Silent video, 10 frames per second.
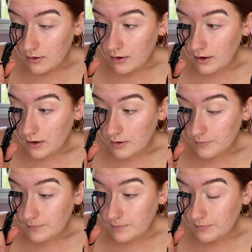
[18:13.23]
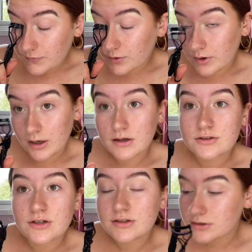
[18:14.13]
in. So yeah,
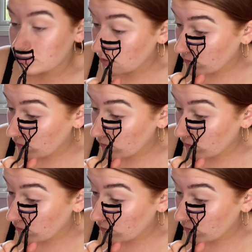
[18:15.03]
just